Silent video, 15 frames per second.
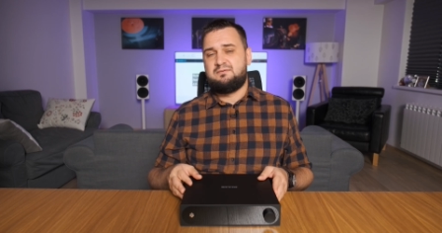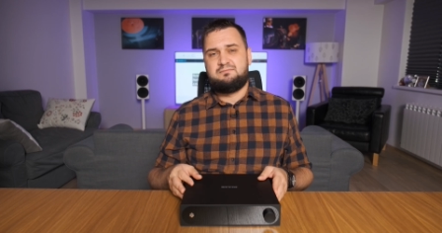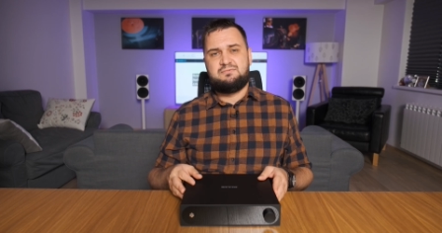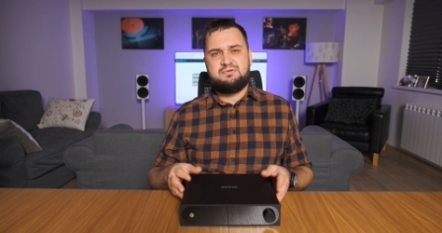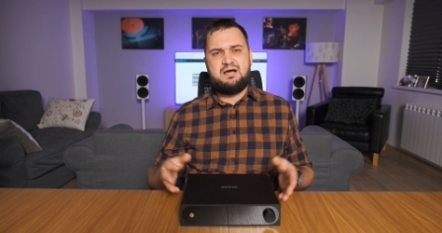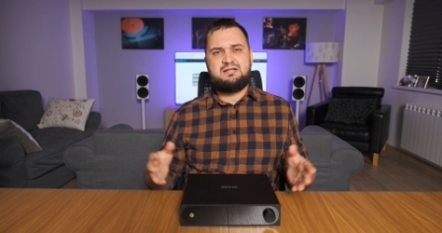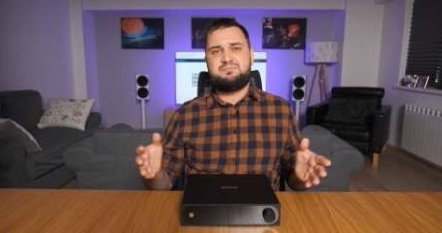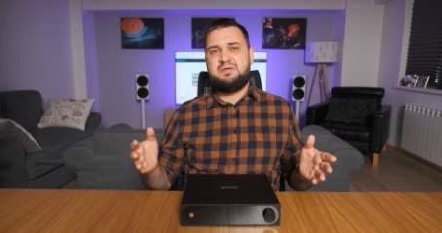
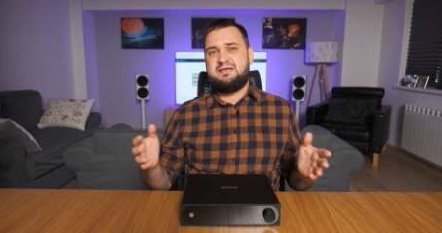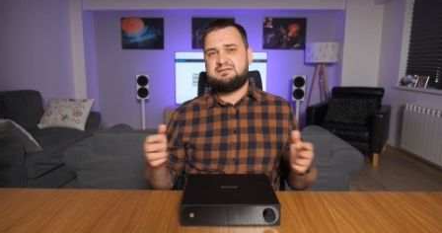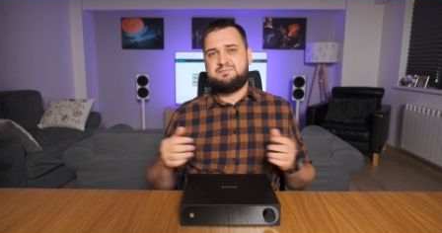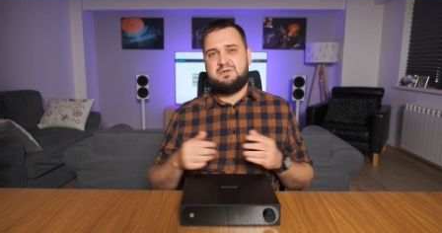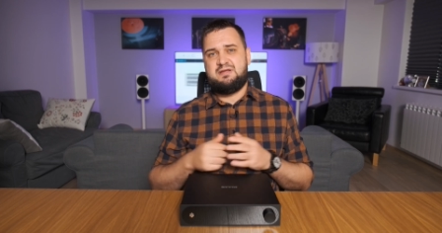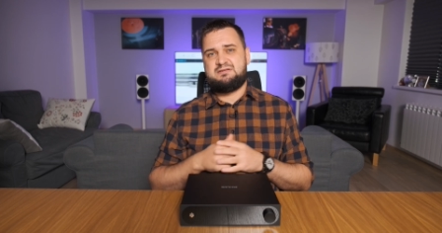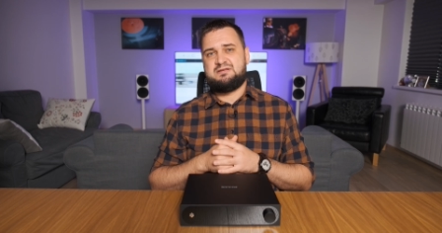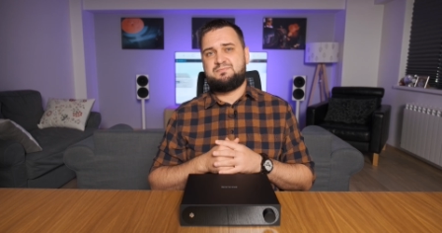not be
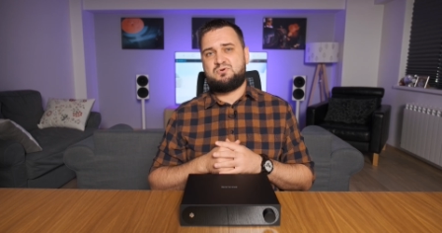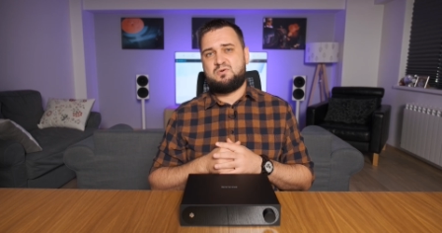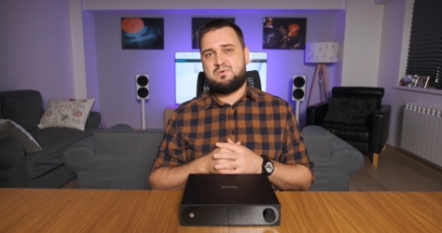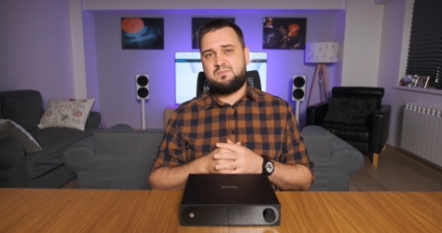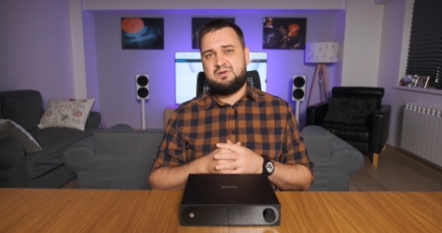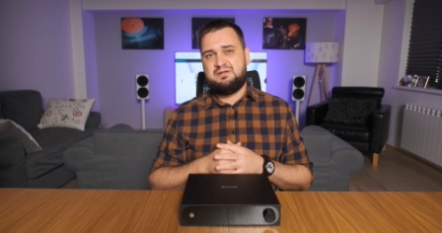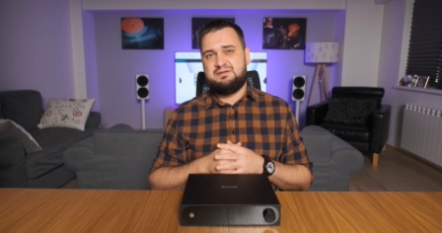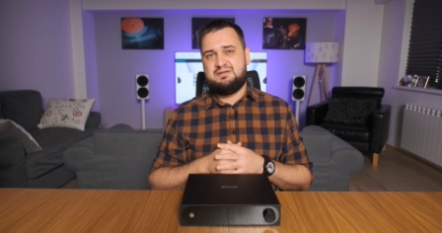experiencing
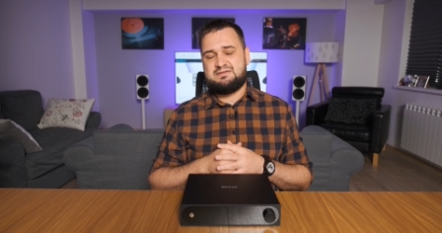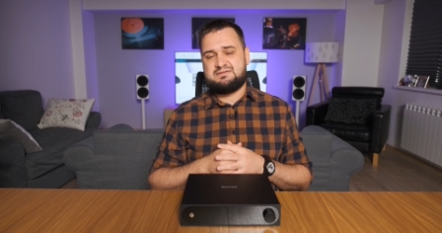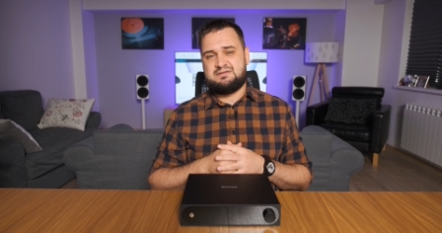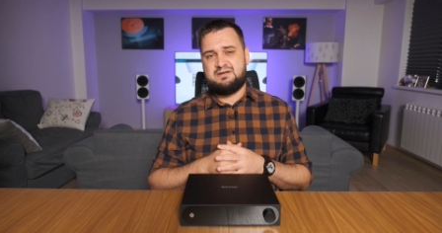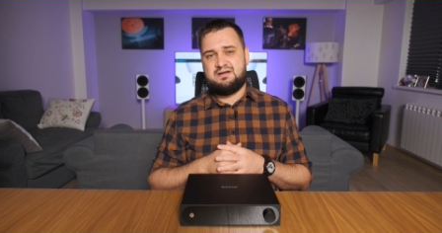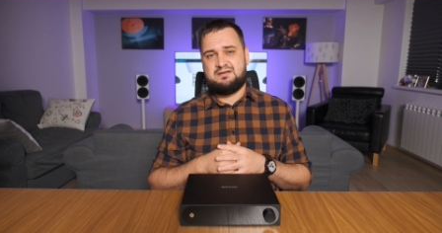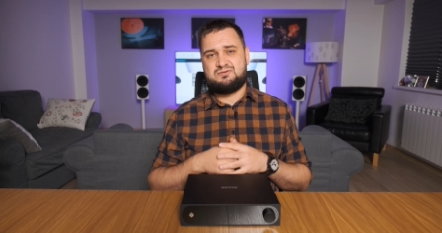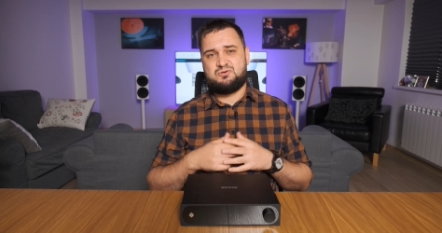probably this
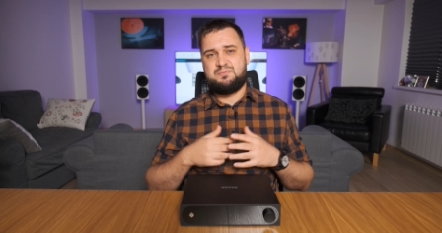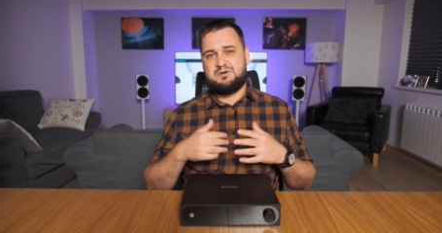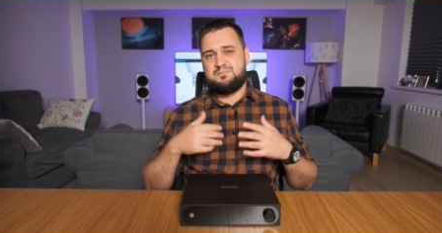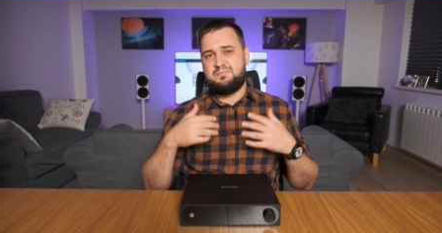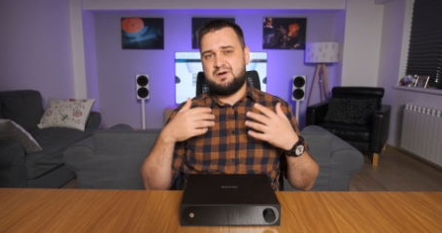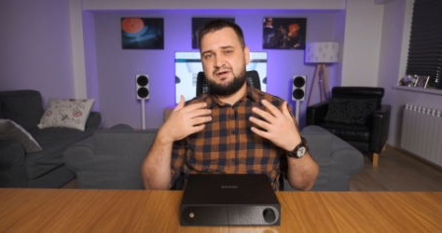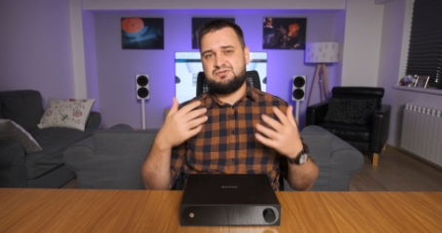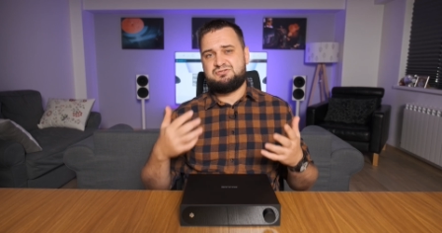super
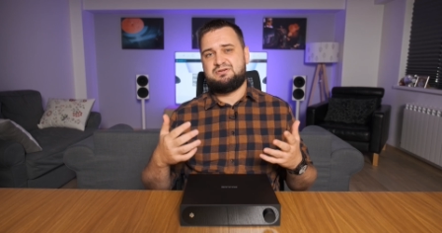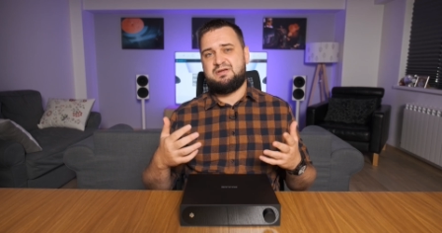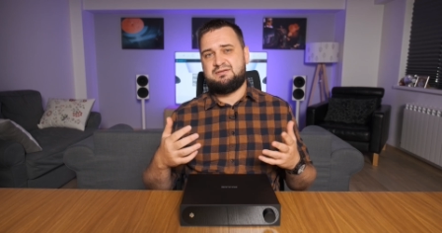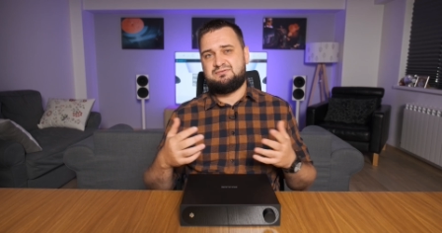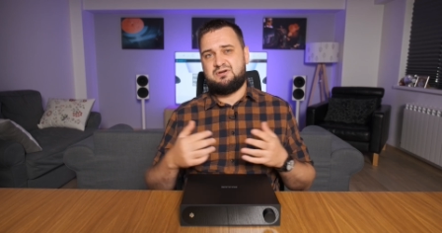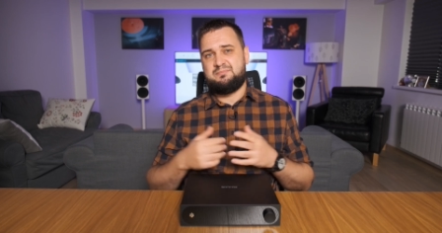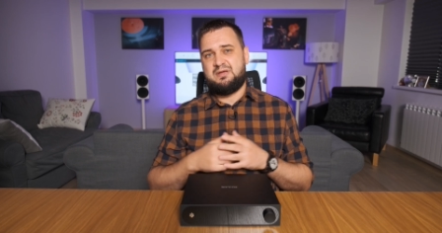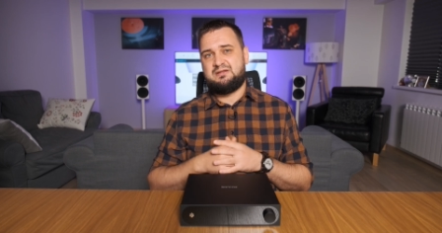punchy
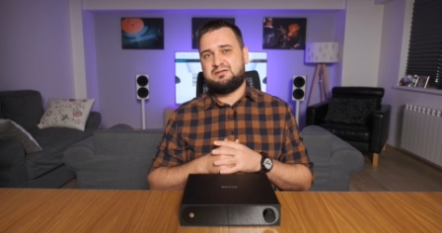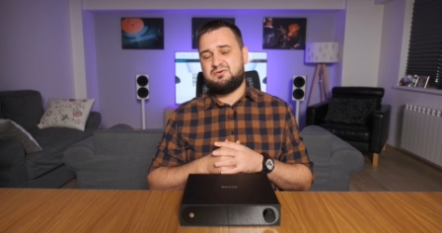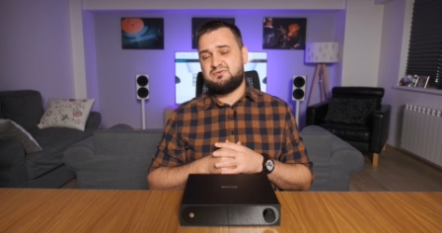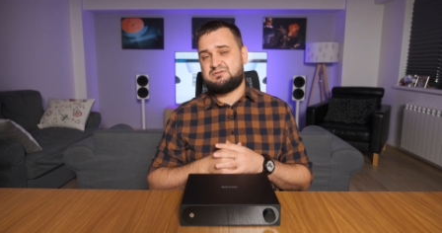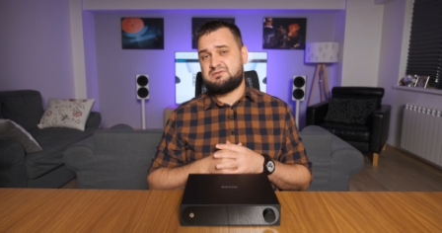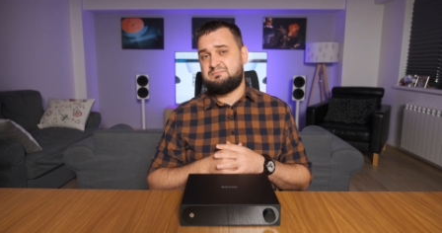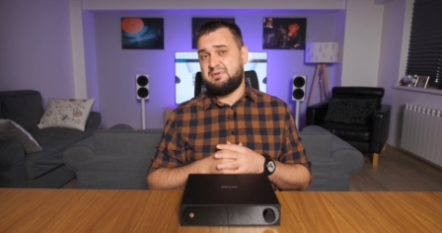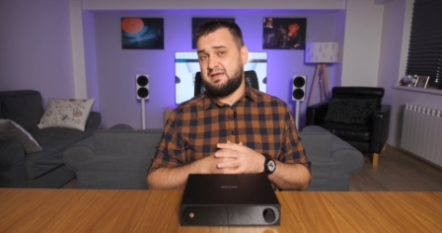and
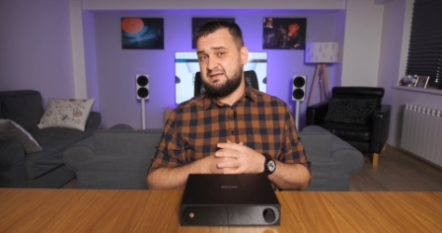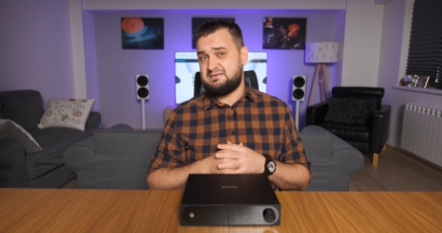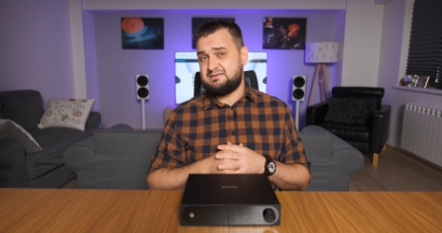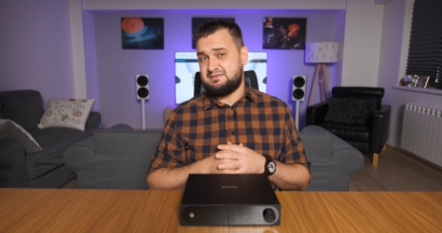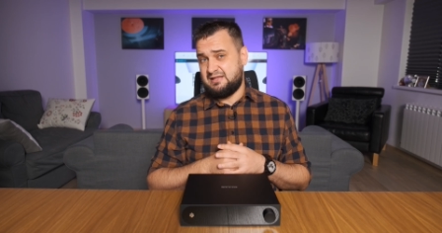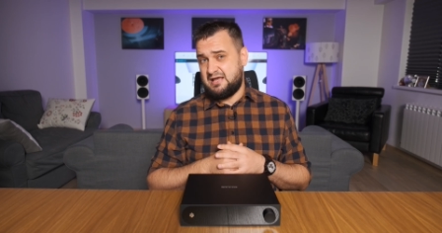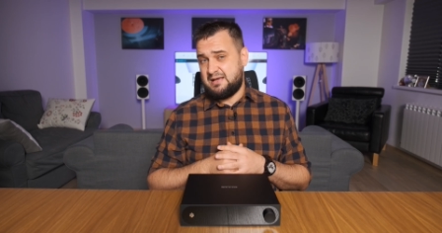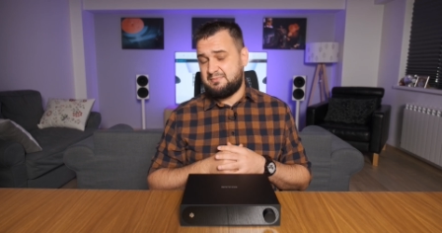tremendous bass
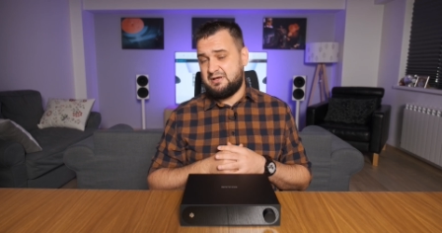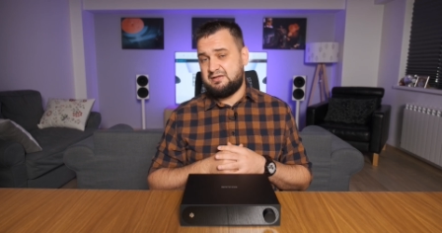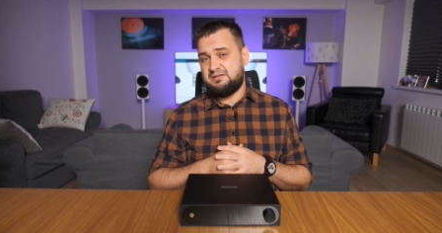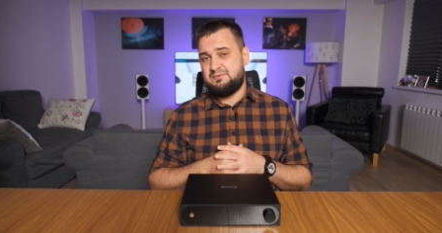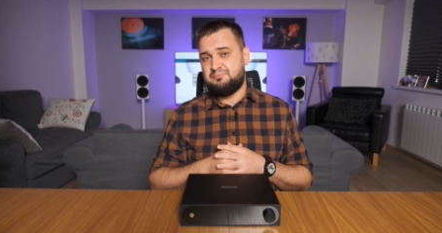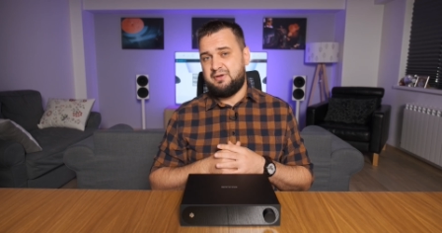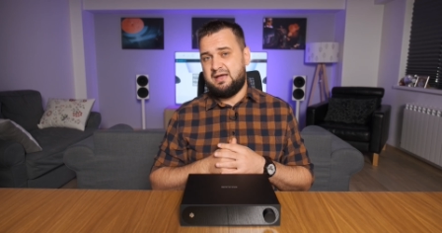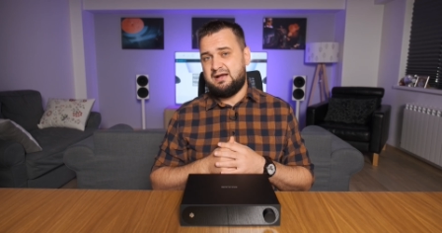slam and
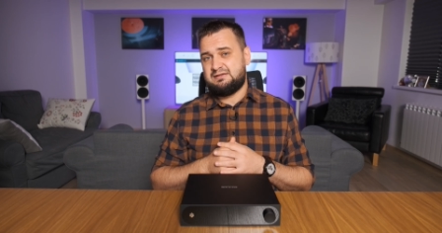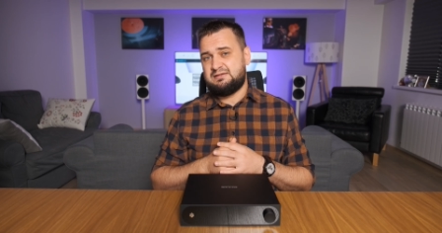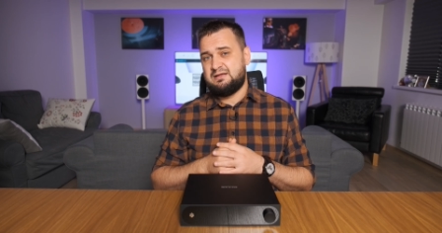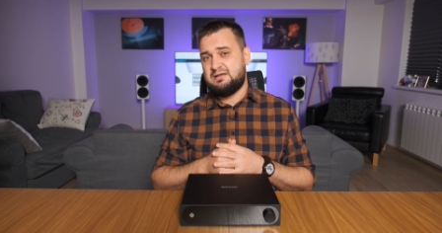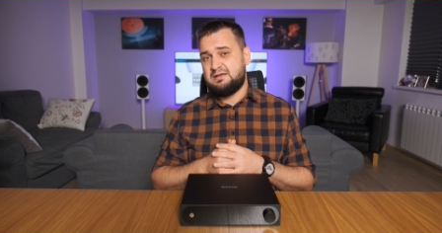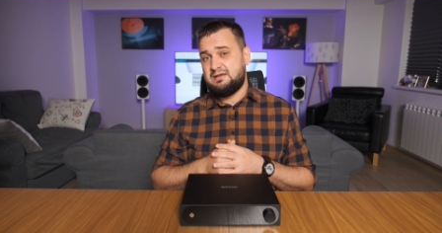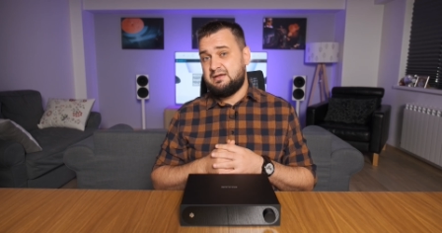impact.